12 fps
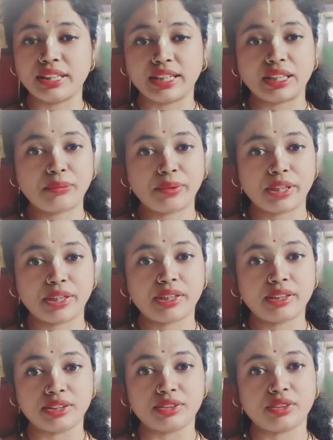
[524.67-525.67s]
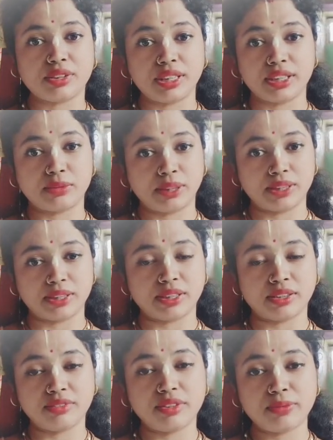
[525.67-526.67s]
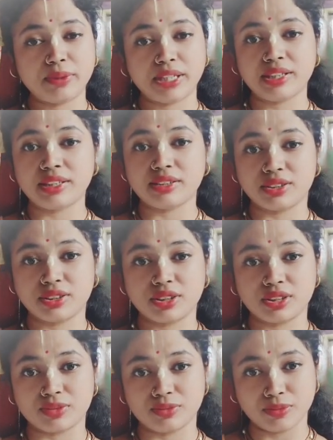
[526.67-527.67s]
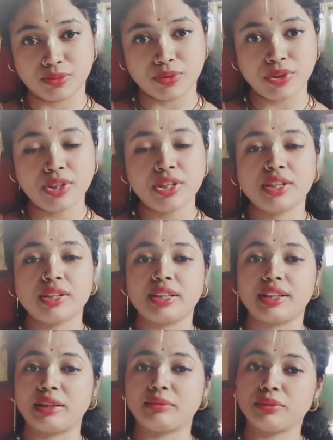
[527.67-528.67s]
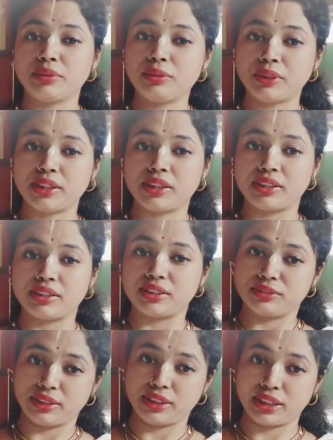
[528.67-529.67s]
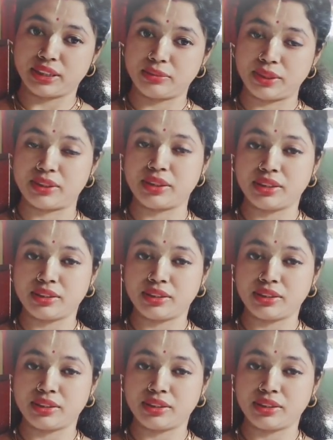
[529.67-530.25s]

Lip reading: Therefore we can write like this, your 3E dxy